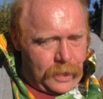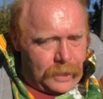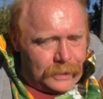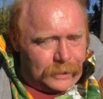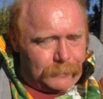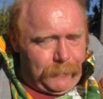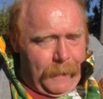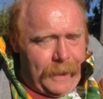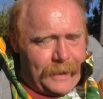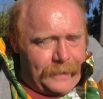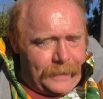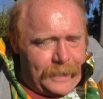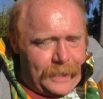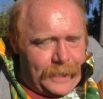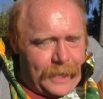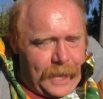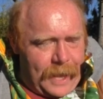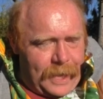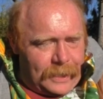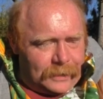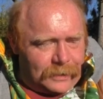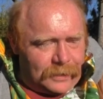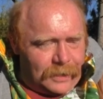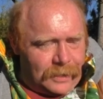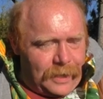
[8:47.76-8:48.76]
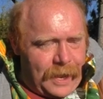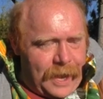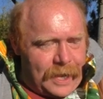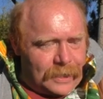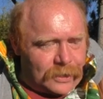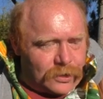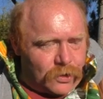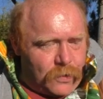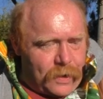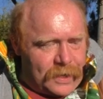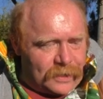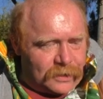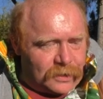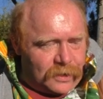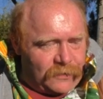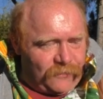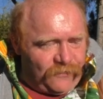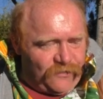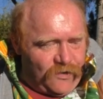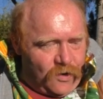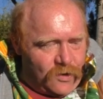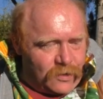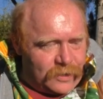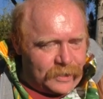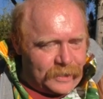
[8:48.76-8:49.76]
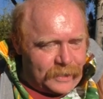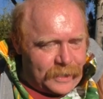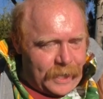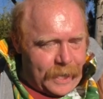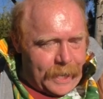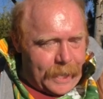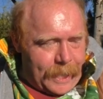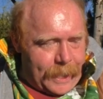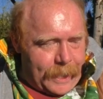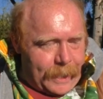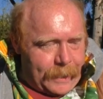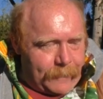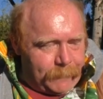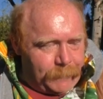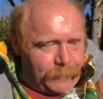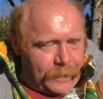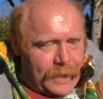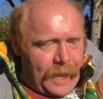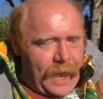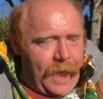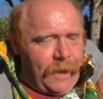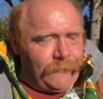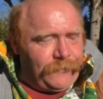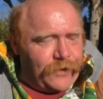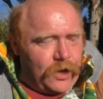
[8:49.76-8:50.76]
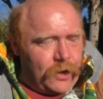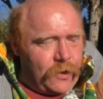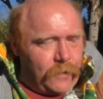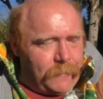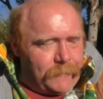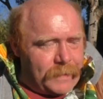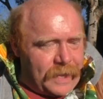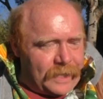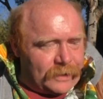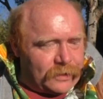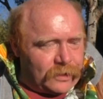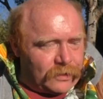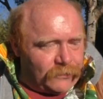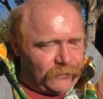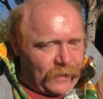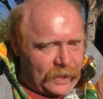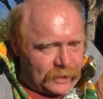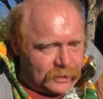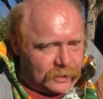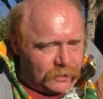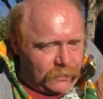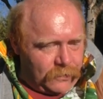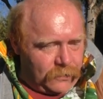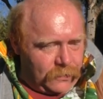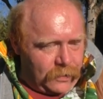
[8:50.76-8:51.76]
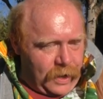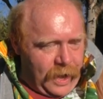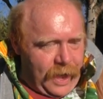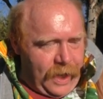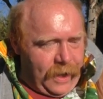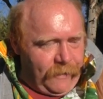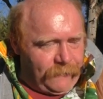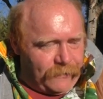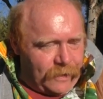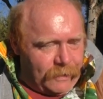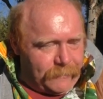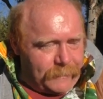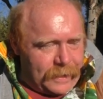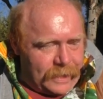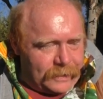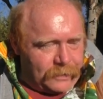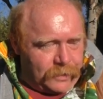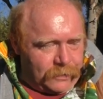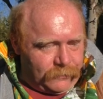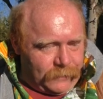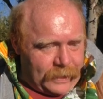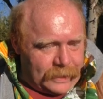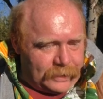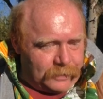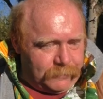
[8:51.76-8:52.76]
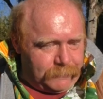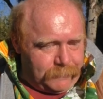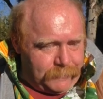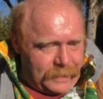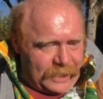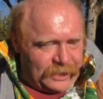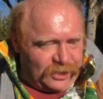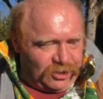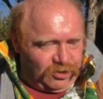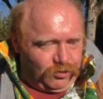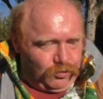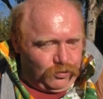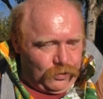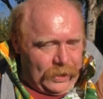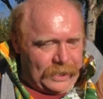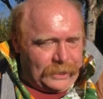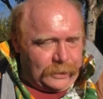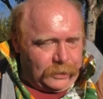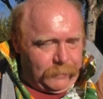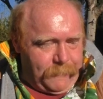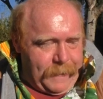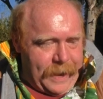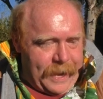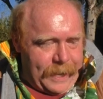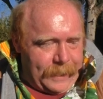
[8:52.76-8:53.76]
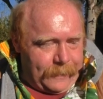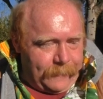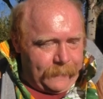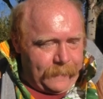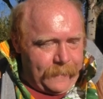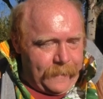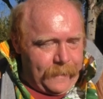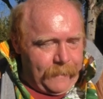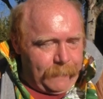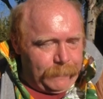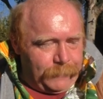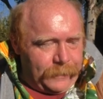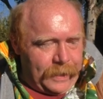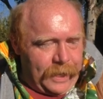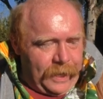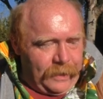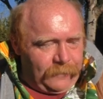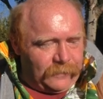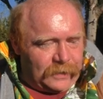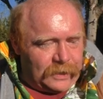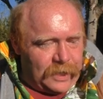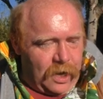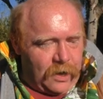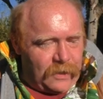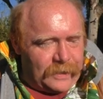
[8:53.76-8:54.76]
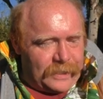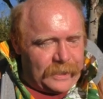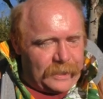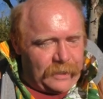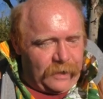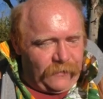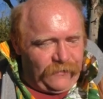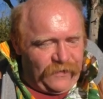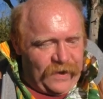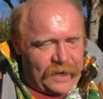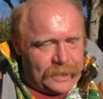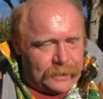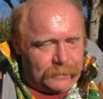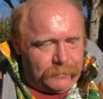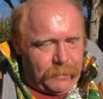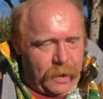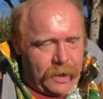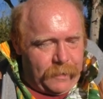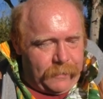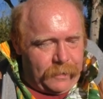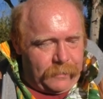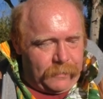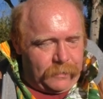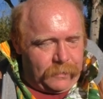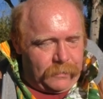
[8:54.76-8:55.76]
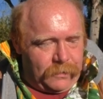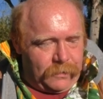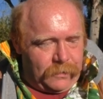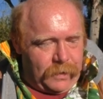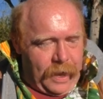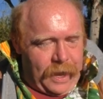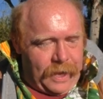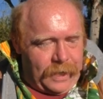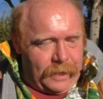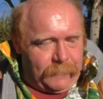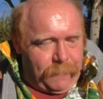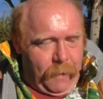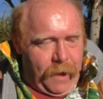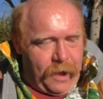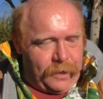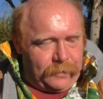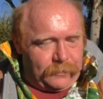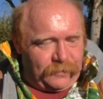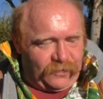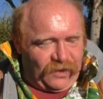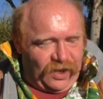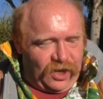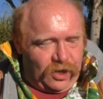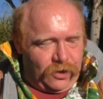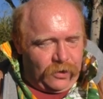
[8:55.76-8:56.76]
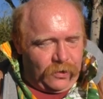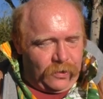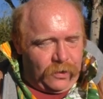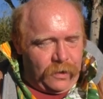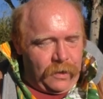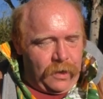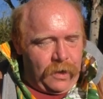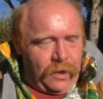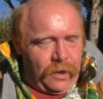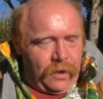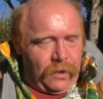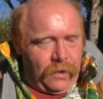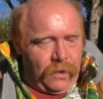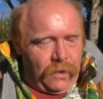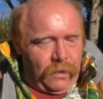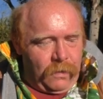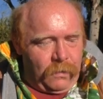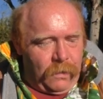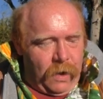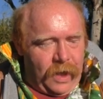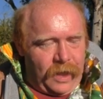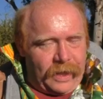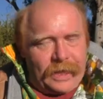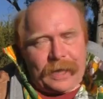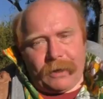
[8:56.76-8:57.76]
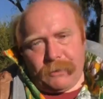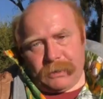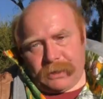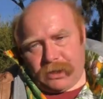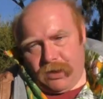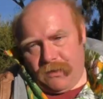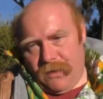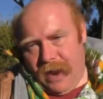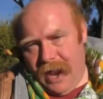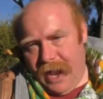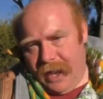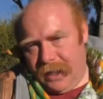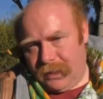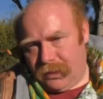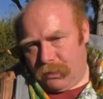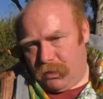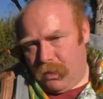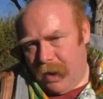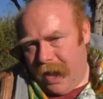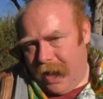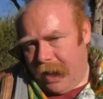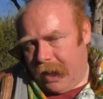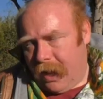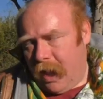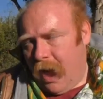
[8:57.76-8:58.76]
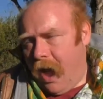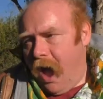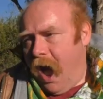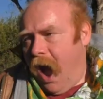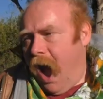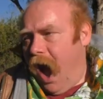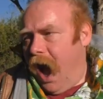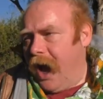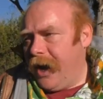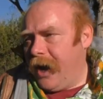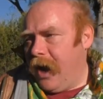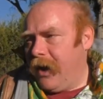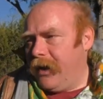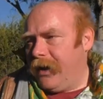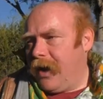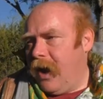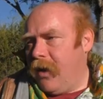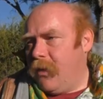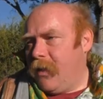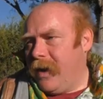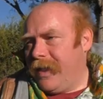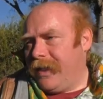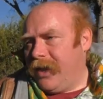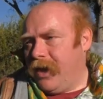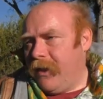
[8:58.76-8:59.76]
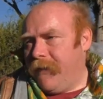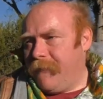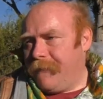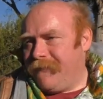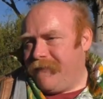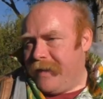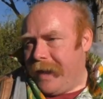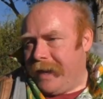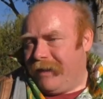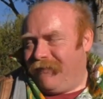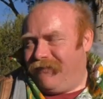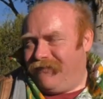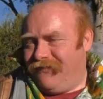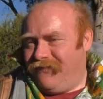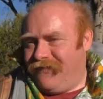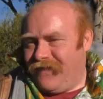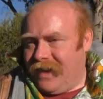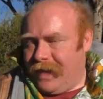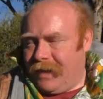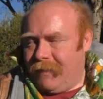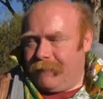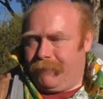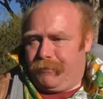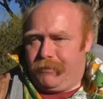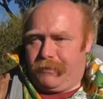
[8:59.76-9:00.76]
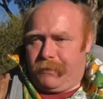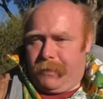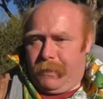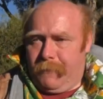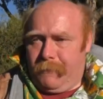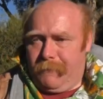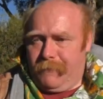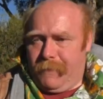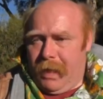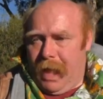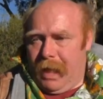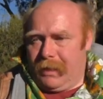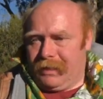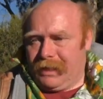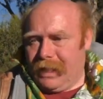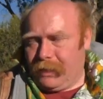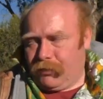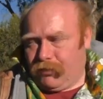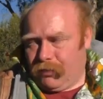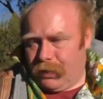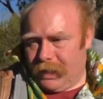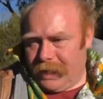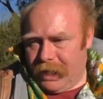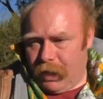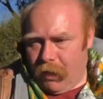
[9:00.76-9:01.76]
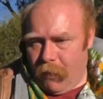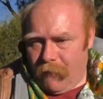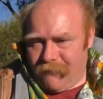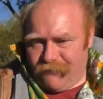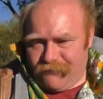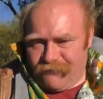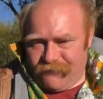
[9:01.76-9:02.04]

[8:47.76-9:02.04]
Sputnik asks the last question for the day. Have you ever met the rich man? If so, did he fix any pipes for you while he was around? Well, I don't know whether you've met literally or